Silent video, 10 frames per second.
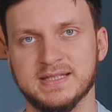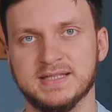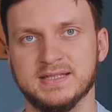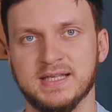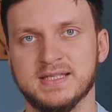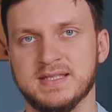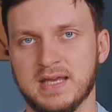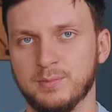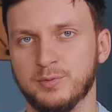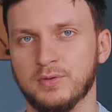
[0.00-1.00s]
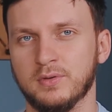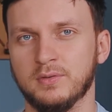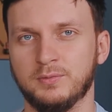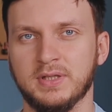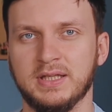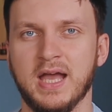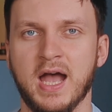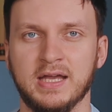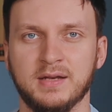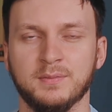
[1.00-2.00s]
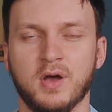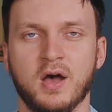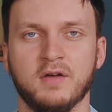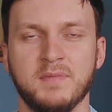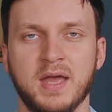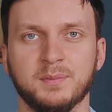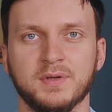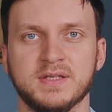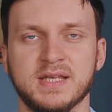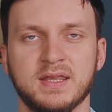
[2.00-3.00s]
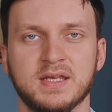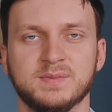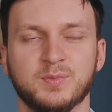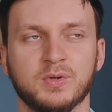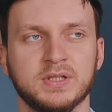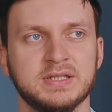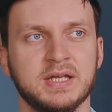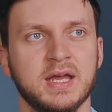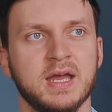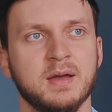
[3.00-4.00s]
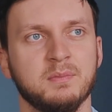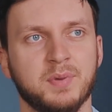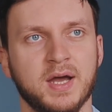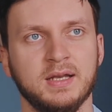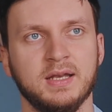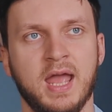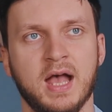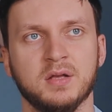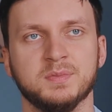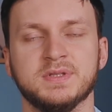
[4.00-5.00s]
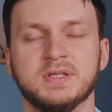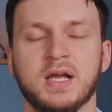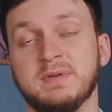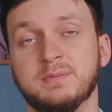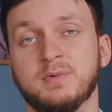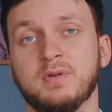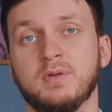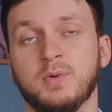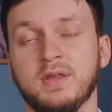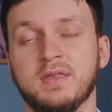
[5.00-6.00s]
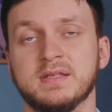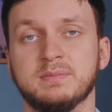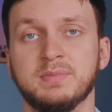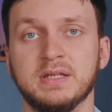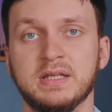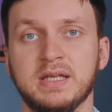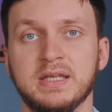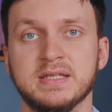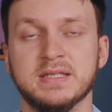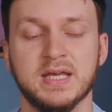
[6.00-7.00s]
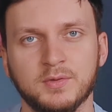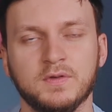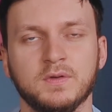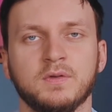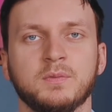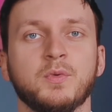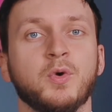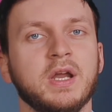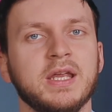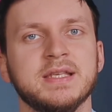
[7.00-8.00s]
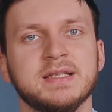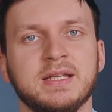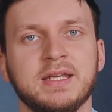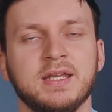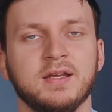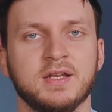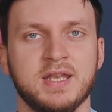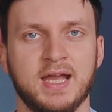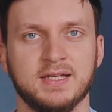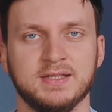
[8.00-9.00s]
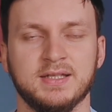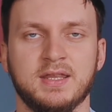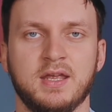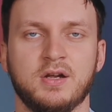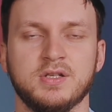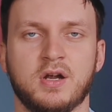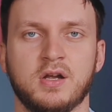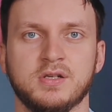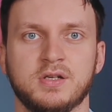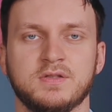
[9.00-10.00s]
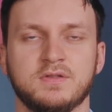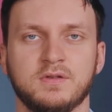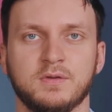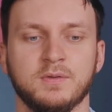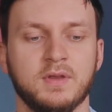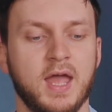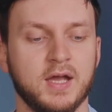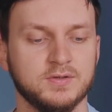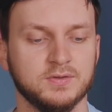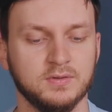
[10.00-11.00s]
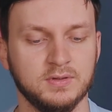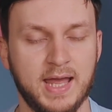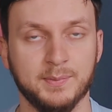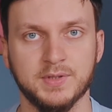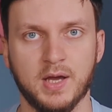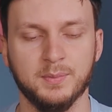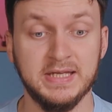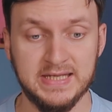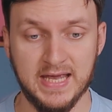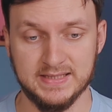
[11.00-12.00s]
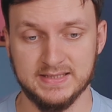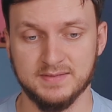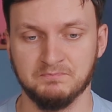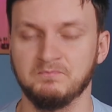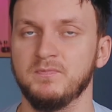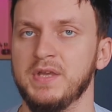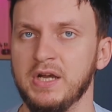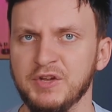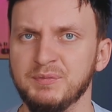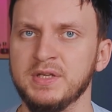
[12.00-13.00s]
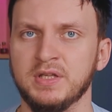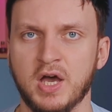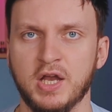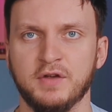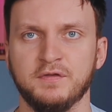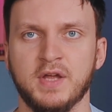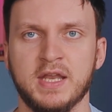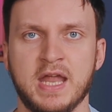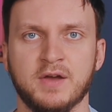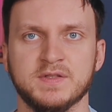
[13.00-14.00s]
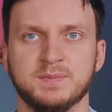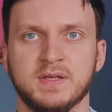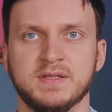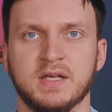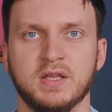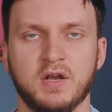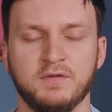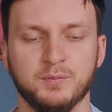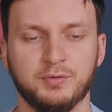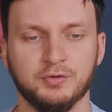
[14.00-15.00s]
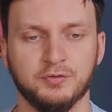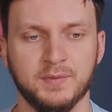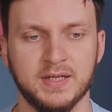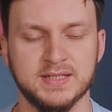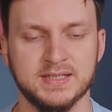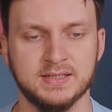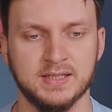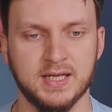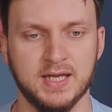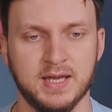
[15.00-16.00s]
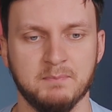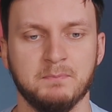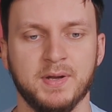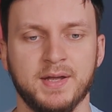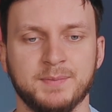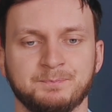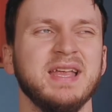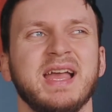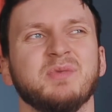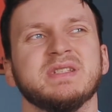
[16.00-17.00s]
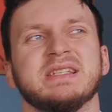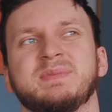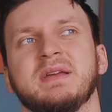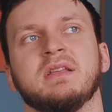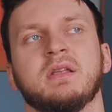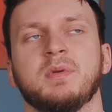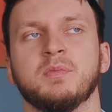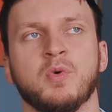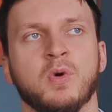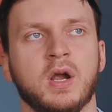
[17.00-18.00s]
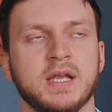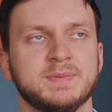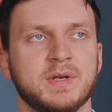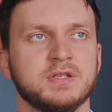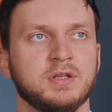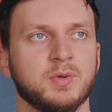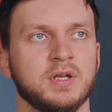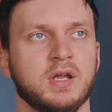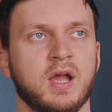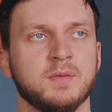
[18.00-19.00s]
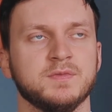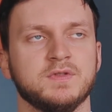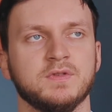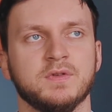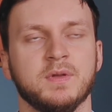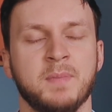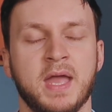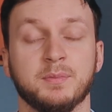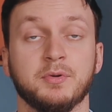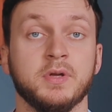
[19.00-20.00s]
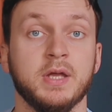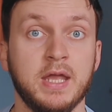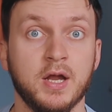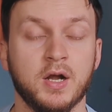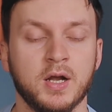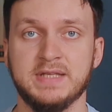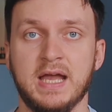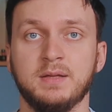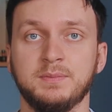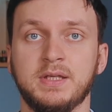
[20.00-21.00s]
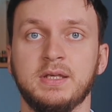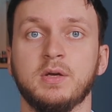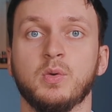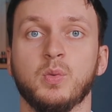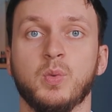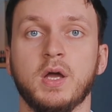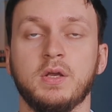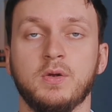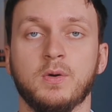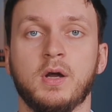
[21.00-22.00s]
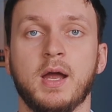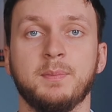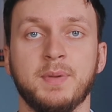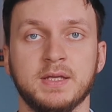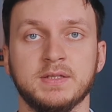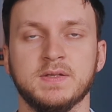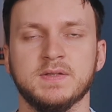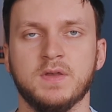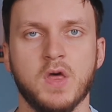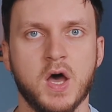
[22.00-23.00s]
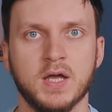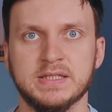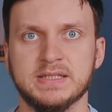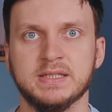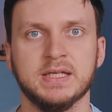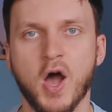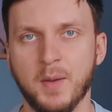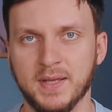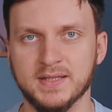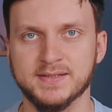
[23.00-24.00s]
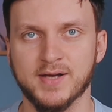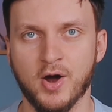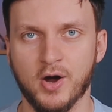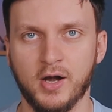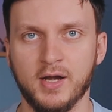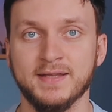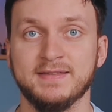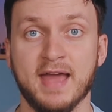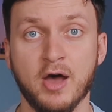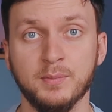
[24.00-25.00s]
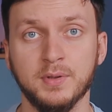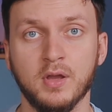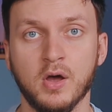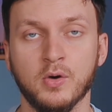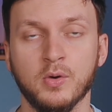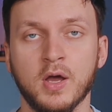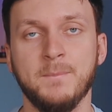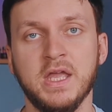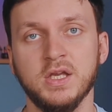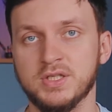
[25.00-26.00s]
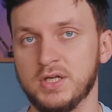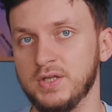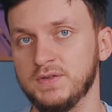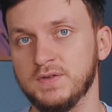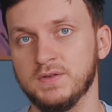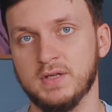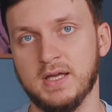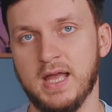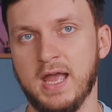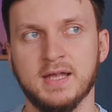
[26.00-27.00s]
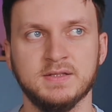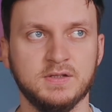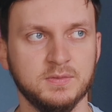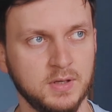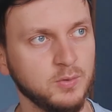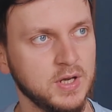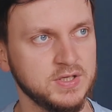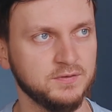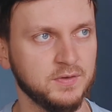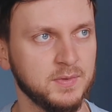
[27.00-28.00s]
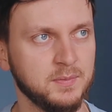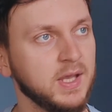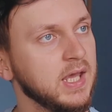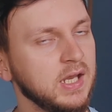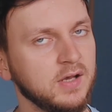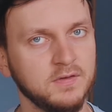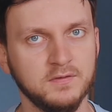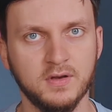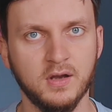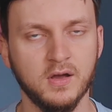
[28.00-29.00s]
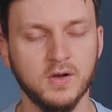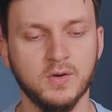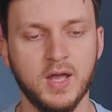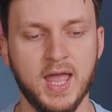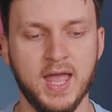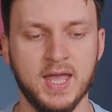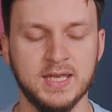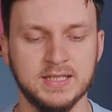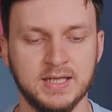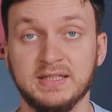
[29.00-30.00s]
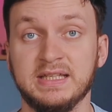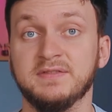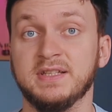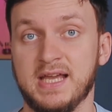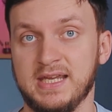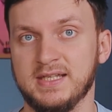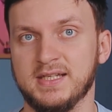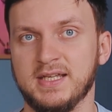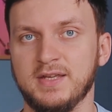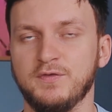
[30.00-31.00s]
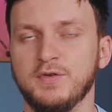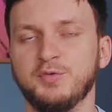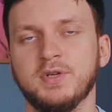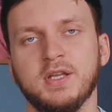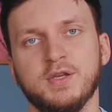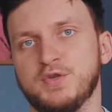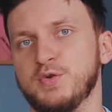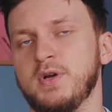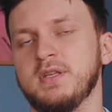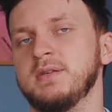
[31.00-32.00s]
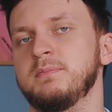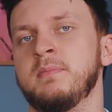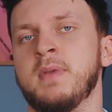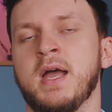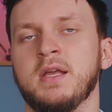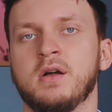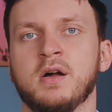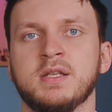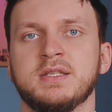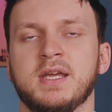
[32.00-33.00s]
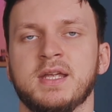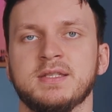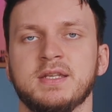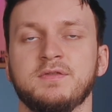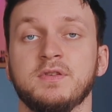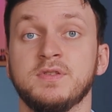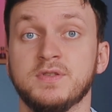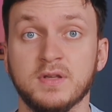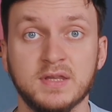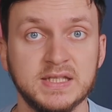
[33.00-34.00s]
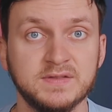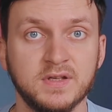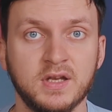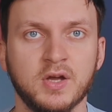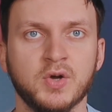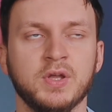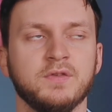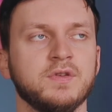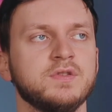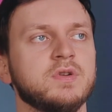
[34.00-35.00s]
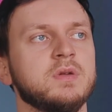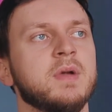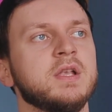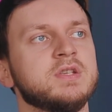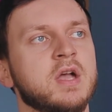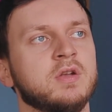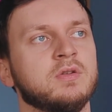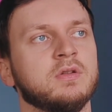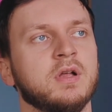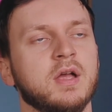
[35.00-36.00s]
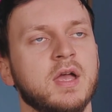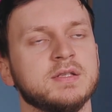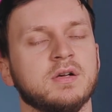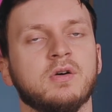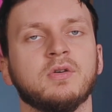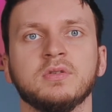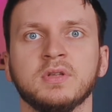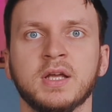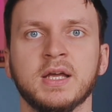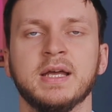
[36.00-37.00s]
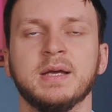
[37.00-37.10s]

it's a staple really item of MacBooks at this point, but it helps people with disabilities to more easily connect their chargers to the actual laptop. Yes, there have been a lot of announcements, a lot of improvements, But I was expecting a little bit more, especially when it comes to the MacBook Air. Tell me what your opinions, thoughts, comments are down below. Make sure to answer to my question from the beginning of the video and leave a like. If you really enjoyed my content, if you enjoyed this video, if you enjoy my channel as a whole,